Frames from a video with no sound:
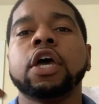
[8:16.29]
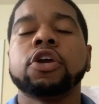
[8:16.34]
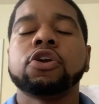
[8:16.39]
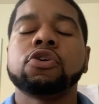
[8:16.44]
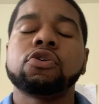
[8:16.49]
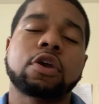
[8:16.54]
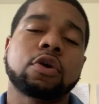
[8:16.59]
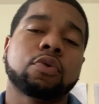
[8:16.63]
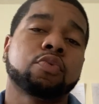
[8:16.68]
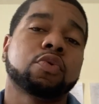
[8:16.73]

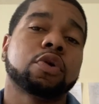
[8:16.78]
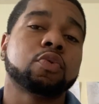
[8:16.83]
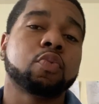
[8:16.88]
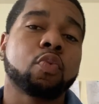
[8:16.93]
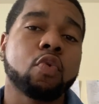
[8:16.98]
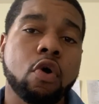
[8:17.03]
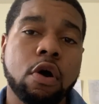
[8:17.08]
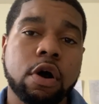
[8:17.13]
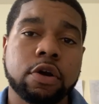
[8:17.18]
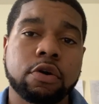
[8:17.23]
You can run
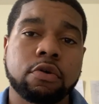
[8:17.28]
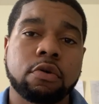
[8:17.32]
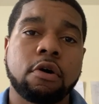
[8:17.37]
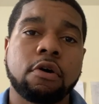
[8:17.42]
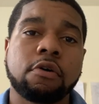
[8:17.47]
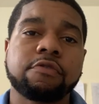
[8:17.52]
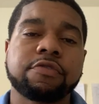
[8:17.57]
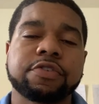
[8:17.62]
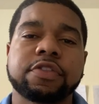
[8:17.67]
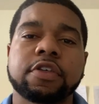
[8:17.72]
water
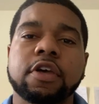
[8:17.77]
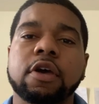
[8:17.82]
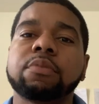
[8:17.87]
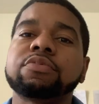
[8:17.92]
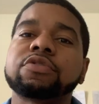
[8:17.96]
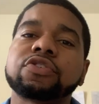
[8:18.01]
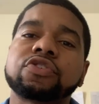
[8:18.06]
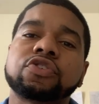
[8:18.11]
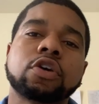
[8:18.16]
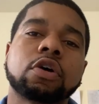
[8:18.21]
over them.
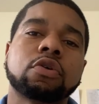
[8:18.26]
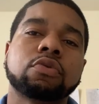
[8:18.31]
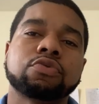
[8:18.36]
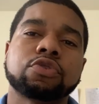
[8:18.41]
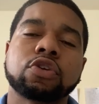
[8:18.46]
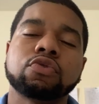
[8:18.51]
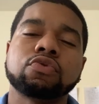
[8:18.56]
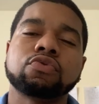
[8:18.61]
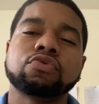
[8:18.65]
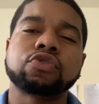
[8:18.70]
Just
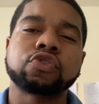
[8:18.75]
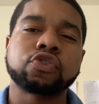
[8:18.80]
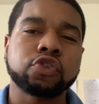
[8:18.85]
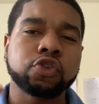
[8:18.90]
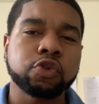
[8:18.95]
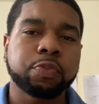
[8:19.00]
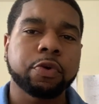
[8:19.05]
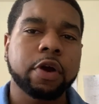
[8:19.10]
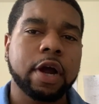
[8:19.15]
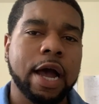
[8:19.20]
don't use
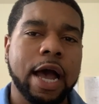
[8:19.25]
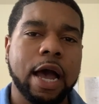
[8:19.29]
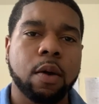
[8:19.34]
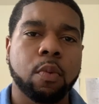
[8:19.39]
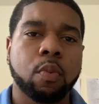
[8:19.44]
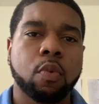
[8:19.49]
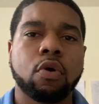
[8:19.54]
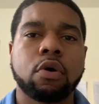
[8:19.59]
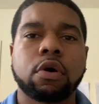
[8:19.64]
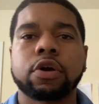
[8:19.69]
super
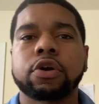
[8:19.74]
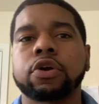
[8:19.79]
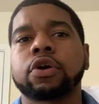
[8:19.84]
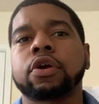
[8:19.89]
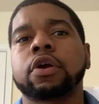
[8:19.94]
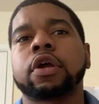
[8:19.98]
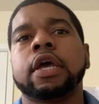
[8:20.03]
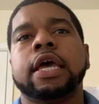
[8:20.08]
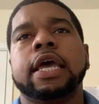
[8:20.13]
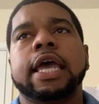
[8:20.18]
hot
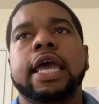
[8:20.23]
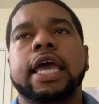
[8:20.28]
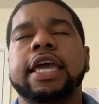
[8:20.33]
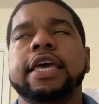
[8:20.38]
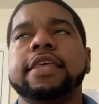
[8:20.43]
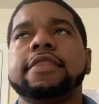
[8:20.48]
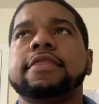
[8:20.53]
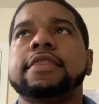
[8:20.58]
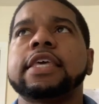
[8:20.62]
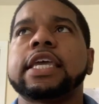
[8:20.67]
water,
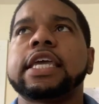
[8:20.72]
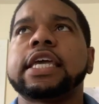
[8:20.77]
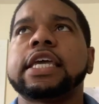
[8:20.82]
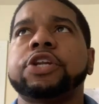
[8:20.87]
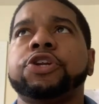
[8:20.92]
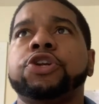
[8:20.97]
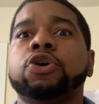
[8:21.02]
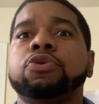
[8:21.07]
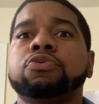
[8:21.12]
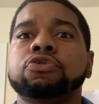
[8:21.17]
and then
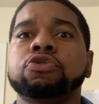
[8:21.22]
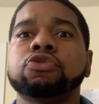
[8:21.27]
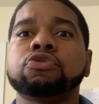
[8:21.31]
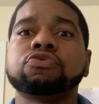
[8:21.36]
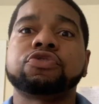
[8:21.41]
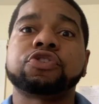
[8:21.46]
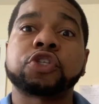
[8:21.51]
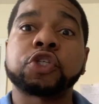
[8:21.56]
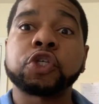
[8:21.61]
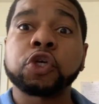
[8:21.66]
don't
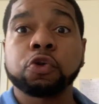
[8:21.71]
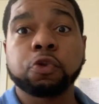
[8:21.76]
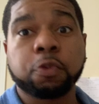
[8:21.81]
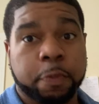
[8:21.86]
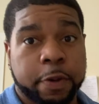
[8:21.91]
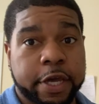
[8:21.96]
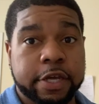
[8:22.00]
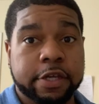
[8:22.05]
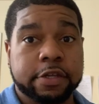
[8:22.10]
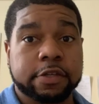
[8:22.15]
use
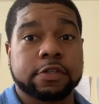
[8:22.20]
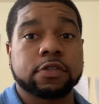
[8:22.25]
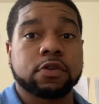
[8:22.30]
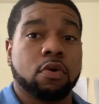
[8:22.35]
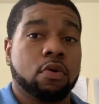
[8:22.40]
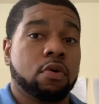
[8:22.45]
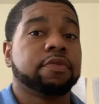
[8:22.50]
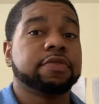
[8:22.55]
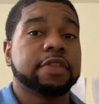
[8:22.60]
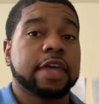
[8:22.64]
toothpaste
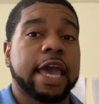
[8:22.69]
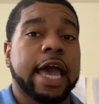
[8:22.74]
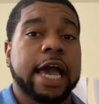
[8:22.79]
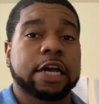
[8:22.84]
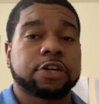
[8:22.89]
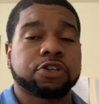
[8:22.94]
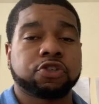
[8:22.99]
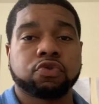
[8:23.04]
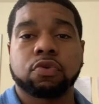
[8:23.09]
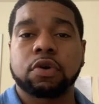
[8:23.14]
on the
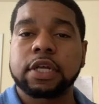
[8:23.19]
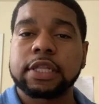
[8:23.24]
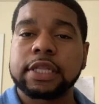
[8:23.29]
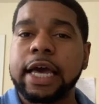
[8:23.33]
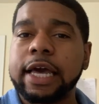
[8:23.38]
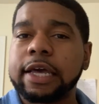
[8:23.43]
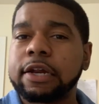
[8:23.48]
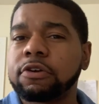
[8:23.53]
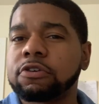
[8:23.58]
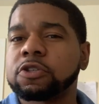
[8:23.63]
actual
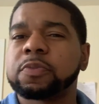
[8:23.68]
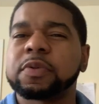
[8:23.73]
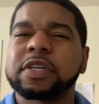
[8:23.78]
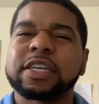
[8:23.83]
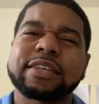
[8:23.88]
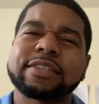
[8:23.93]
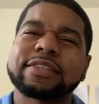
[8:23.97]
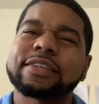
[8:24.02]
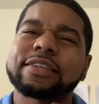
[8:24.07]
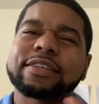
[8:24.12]
aligners
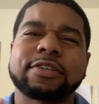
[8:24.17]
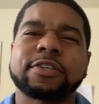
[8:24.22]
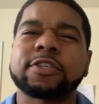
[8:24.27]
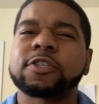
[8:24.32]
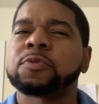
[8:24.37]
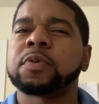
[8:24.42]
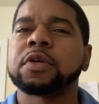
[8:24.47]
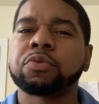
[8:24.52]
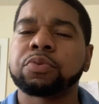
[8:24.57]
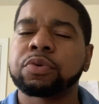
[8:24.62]
because it can
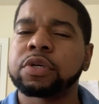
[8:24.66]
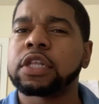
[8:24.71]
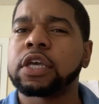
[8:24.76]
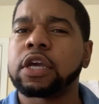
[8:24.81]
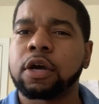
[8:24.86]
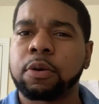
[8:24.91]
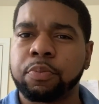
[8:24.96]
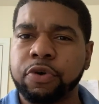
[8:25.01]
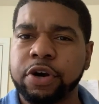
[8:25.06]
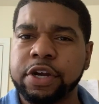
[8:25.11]
just be really
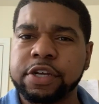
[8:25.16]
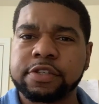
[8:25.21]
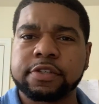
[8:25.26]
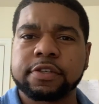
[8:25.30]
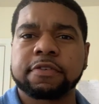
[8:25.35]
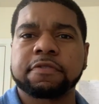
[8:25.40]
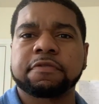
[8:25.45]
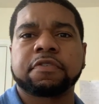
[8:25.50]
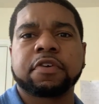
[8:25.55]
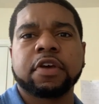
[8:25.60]

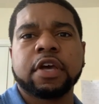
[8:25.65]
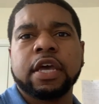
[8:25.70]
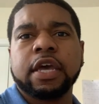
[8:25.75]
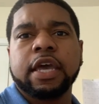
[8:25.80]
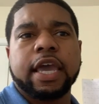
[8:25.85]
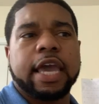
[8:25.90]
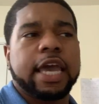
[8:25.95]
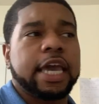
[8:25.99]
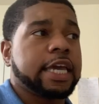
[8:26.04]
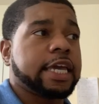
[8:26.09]
abrasive
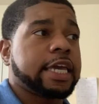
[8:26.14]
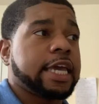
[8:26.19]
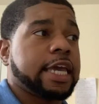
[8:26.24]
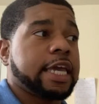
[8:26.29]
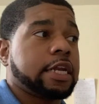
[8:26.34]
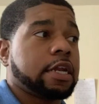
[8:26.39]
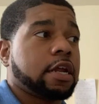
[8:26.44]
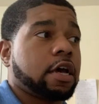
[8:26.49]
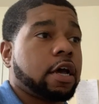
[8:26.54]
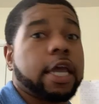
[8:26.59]
and
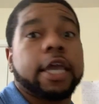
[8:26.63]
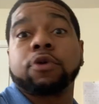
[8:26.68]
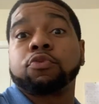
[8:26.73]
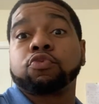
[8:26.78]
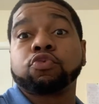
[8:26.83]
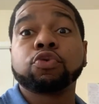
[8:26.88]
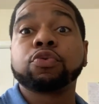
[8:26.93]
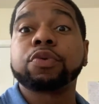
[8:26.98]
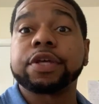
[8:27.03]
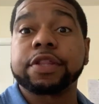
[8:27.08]
can
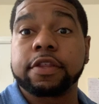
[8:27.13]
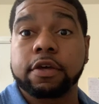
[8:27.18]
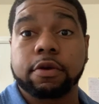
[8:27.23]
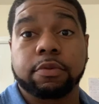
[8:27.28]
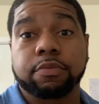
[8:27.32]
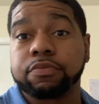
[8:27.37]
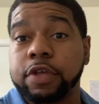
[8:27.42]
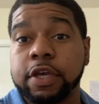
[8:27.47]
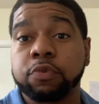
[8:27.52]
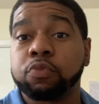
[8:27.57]
ruin them,
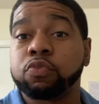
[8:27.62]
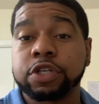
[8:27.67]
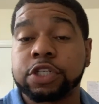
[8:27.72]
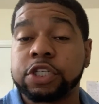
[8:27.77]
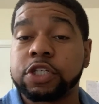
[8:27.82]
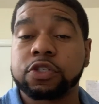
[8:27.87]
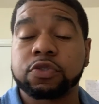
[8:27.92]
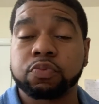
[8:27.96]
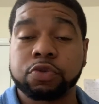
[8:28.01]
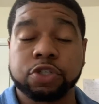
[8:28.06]
and which
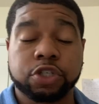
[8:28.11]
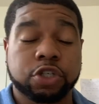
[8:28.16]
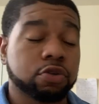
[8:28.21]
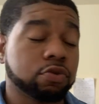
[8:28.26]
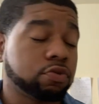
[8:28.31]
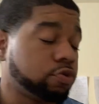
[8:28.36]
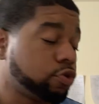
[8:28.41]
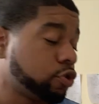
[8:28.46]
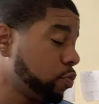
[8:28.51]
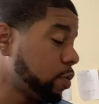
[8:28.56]
is what you
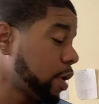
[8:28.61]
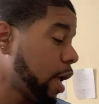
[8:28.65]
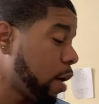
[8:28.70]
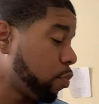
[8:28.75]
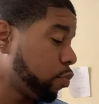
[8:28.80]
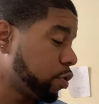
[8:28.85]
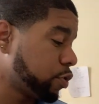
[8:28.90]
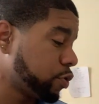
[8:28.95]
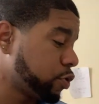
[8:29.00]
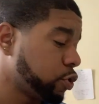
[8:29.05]
do not
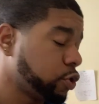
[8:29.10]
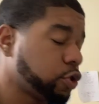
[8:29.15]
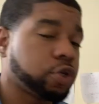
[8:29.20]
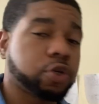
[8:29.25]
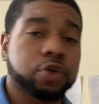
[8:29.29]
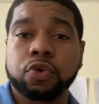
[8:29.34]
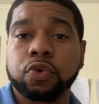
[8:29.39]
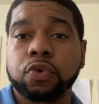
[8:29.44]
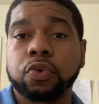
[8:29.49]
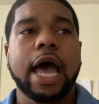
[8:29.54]
want to
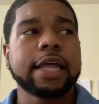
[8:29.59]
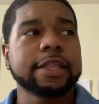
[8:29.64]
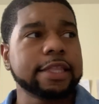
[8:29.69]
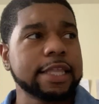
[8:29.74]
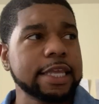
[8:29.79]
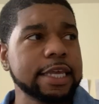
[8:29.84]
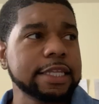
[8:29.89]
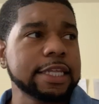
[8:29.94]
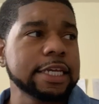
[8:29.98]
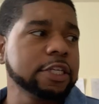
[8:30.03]
do. I
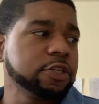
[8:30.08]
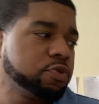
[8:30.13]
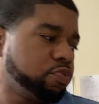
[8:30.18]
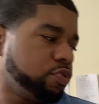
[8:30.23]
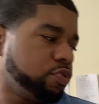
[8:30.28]
think that's